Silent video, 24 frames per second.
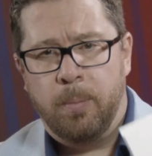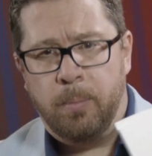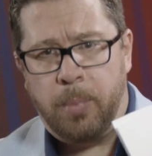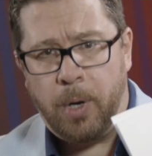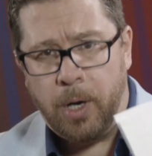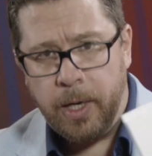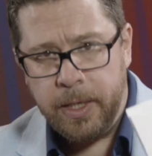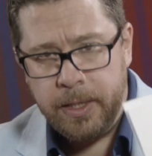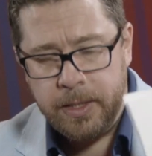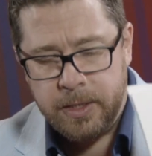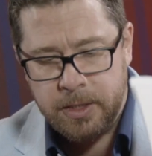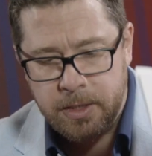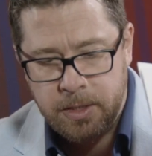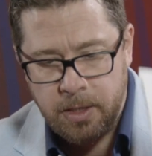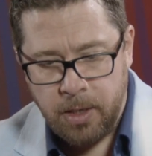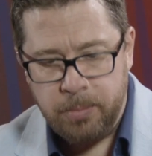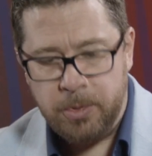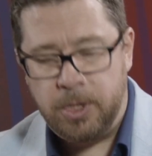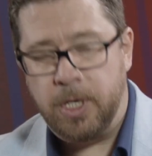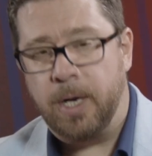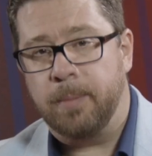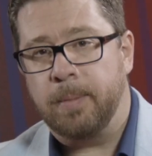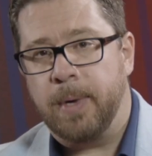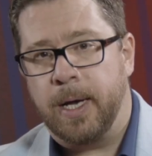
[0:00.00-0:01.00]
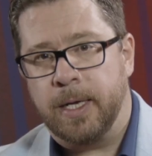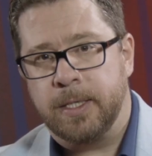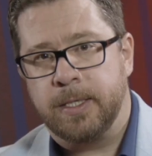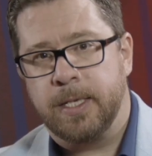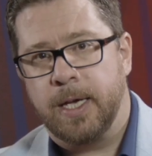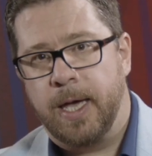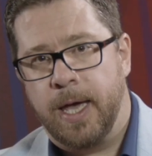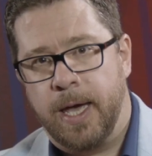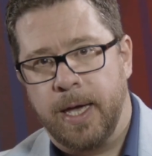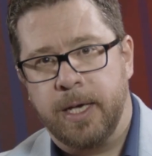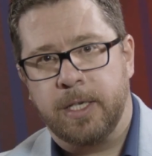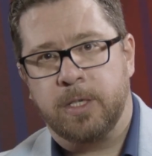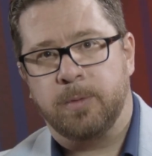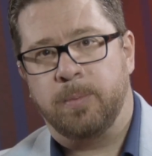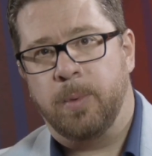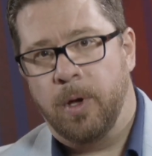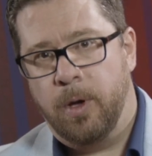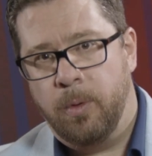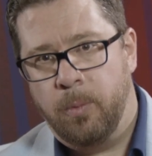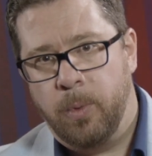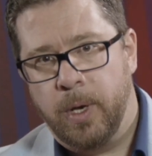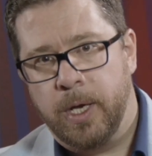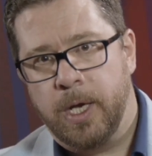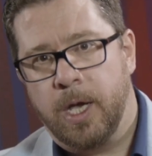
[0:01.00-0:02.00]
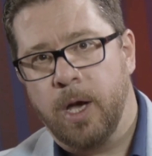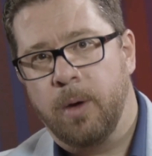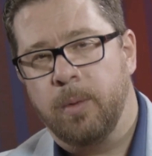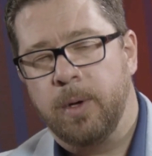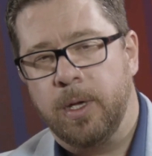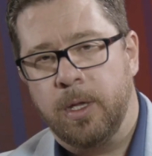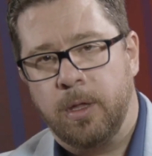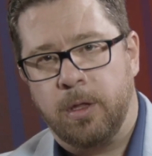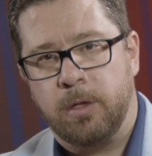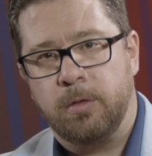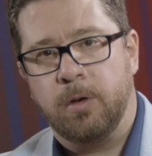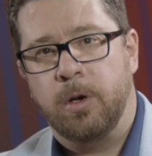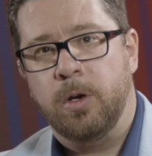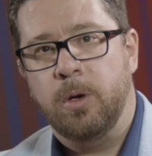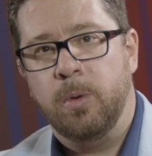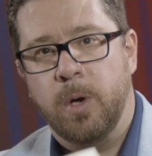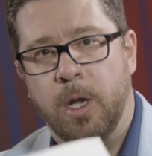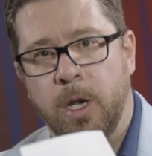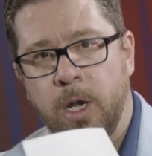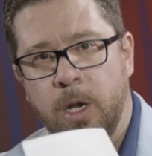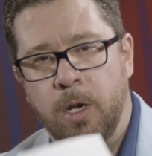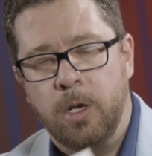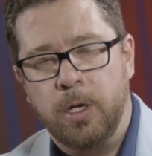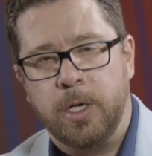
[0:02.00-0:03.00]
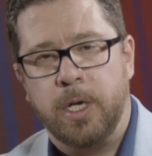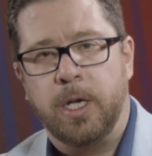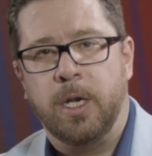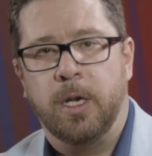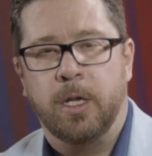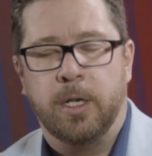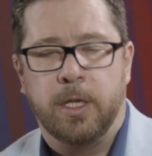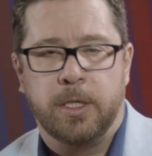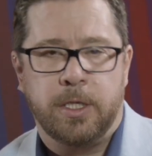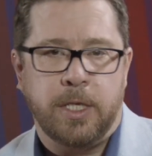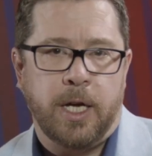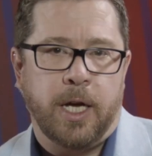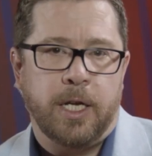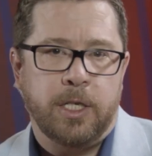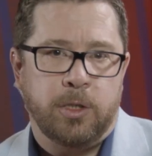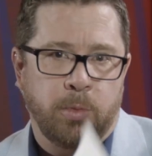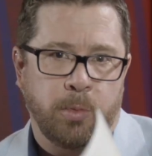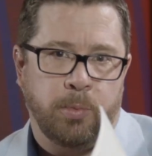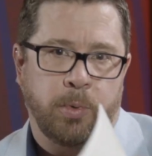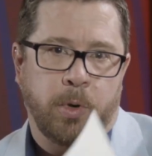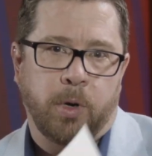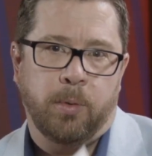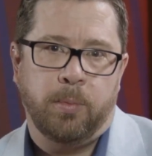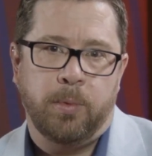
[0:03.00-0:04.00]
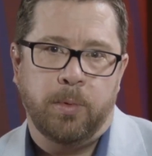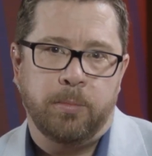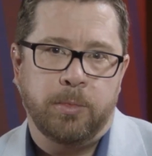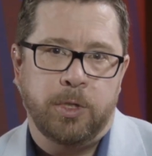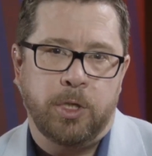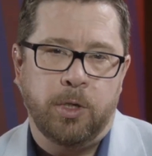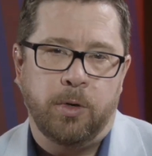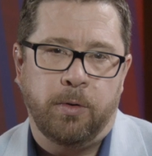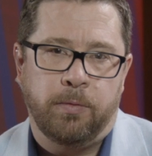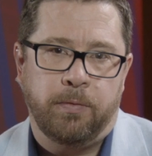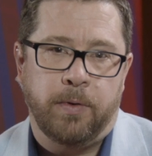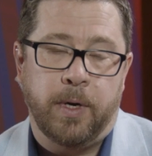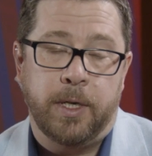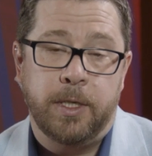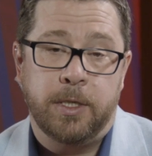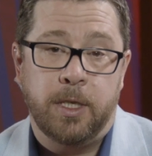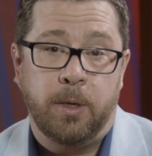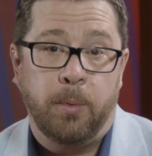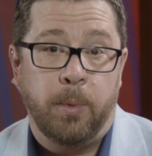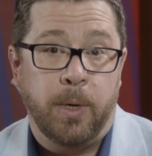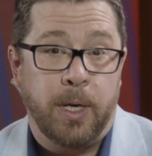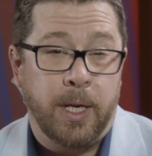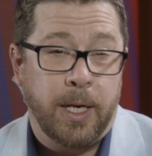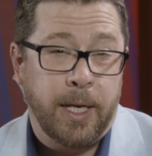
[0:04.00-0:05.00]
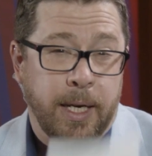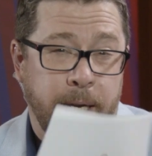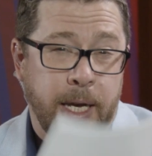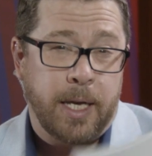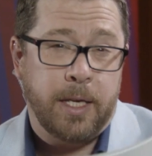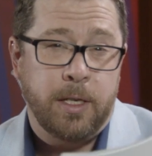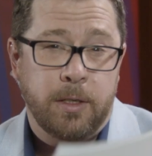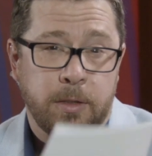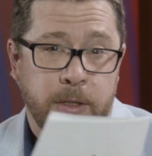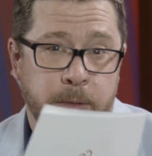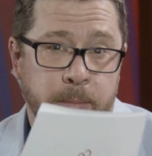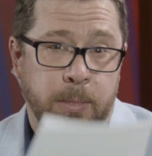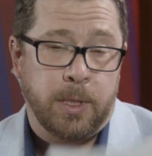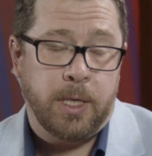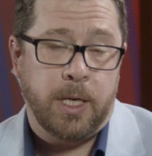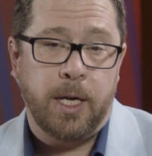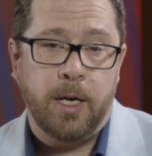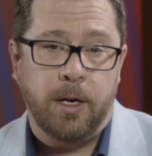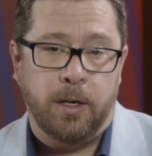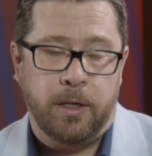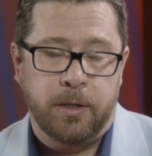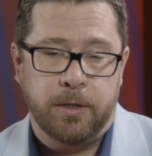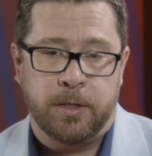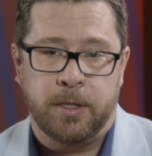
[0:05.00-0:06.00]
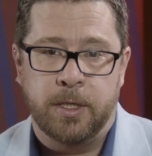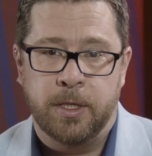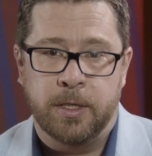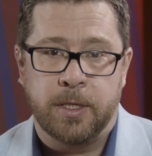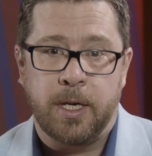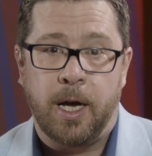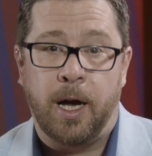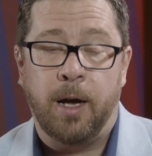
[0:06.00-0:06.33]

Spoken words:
By subject matter expert, we're going through and looking at the tangible problems you're facing, and we're going to get you some key answers.